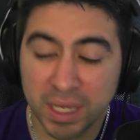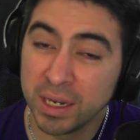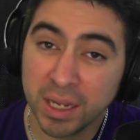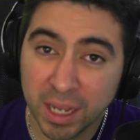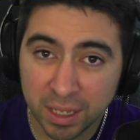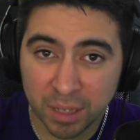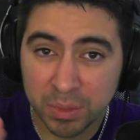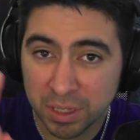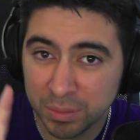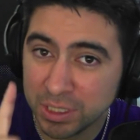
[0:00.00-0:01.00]
again, let
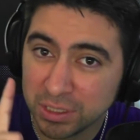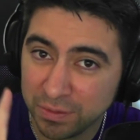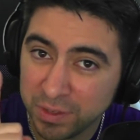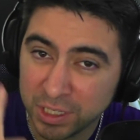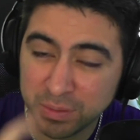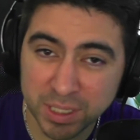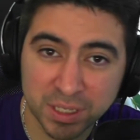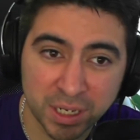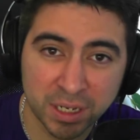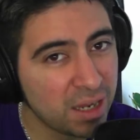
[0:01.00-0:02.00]
me just finish by
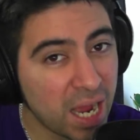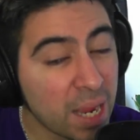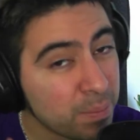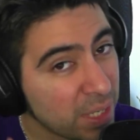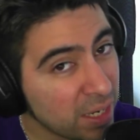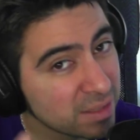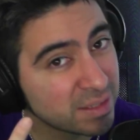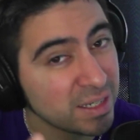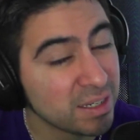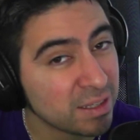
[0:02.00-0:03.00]
saying, I'm not
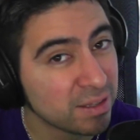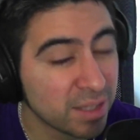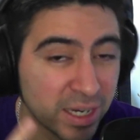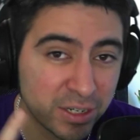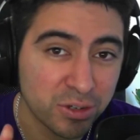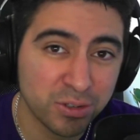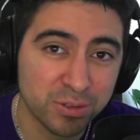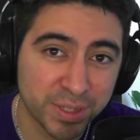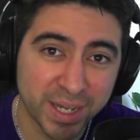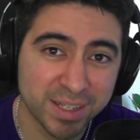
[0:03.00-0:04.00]
saying that I don't
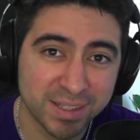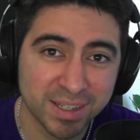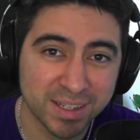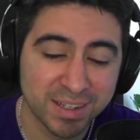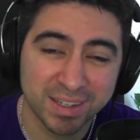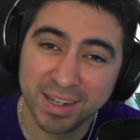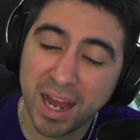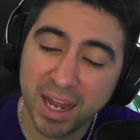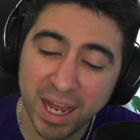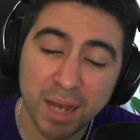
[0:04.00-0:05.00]
use the headset.
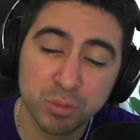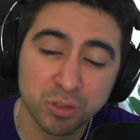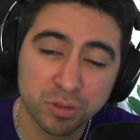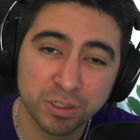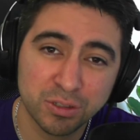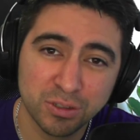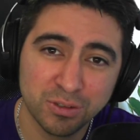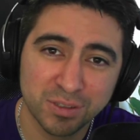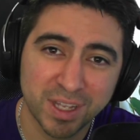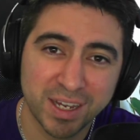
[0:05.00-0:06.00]
I absolutely do
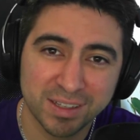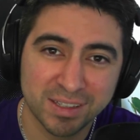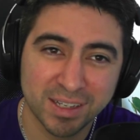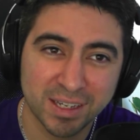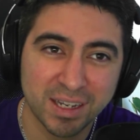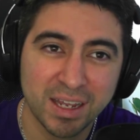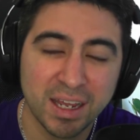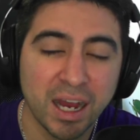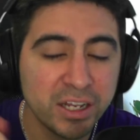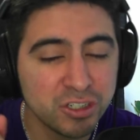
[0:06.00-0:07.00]
use the headset.
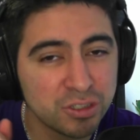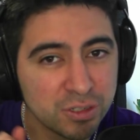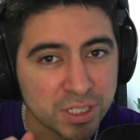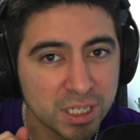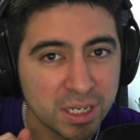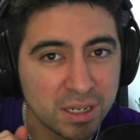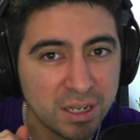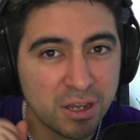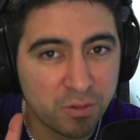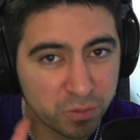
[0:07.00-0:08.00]
I just use it
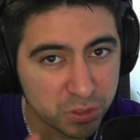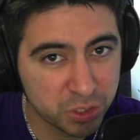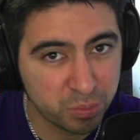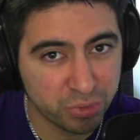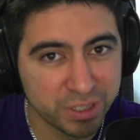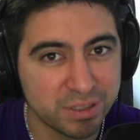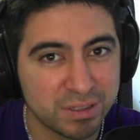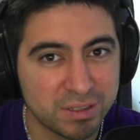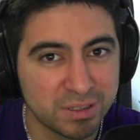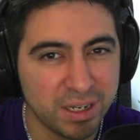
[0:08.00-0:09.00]
for
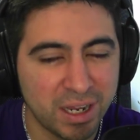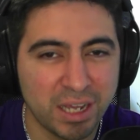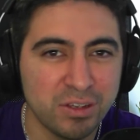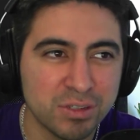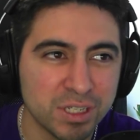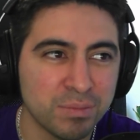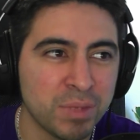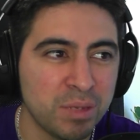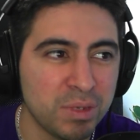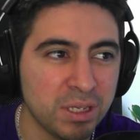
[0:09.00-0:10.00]
sprints. I use it
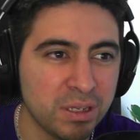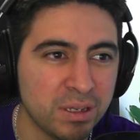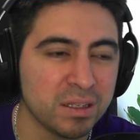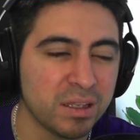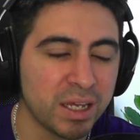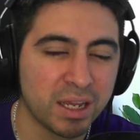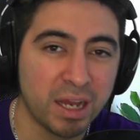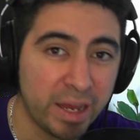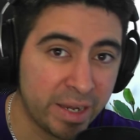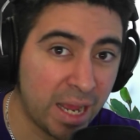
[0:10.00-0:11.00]
maybe like
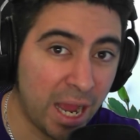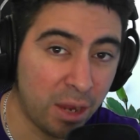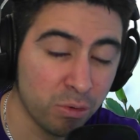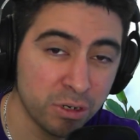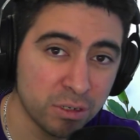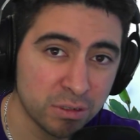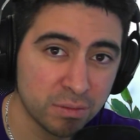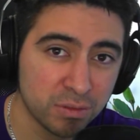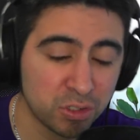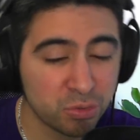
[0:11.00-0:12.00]
an hour
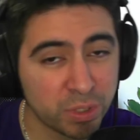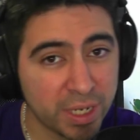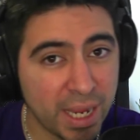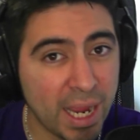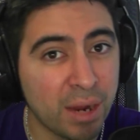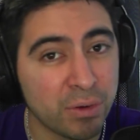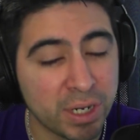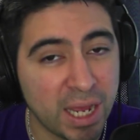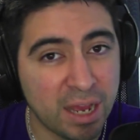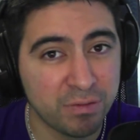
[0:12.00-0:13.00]
to an hour and
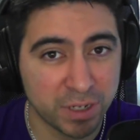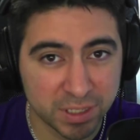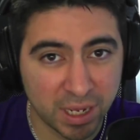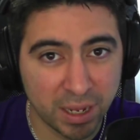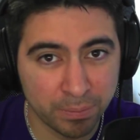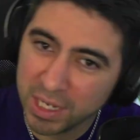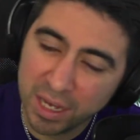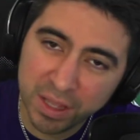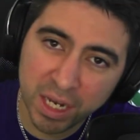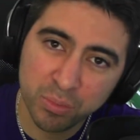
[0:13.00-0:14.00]
a half at a time,
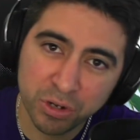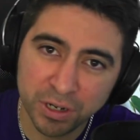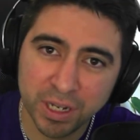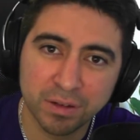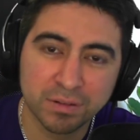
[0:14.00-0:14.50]
and then I put it down.